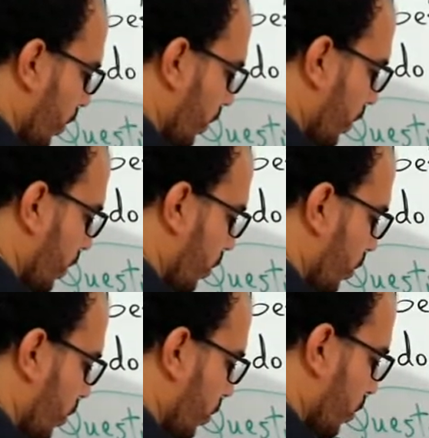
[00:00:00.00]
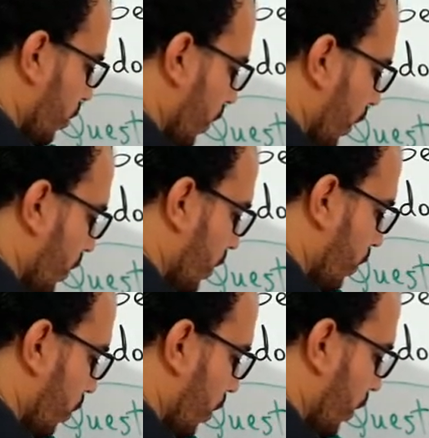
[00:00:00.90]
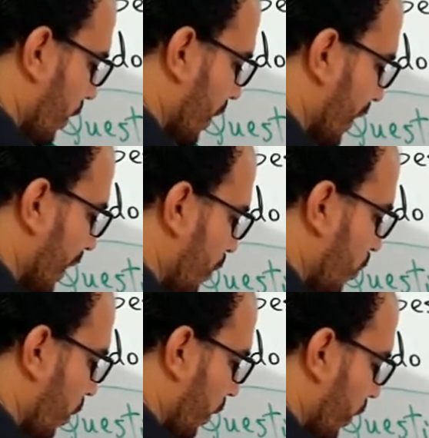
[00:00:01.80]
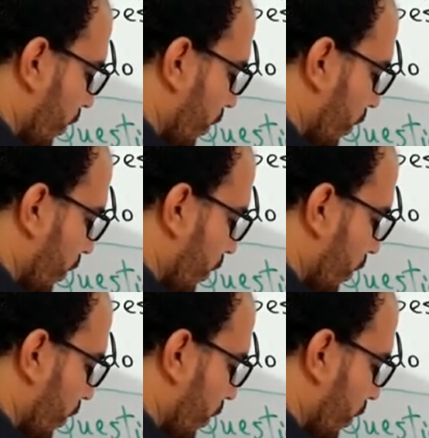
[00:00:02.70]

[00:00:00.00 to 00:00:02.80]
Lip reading: it is used to ask for someone.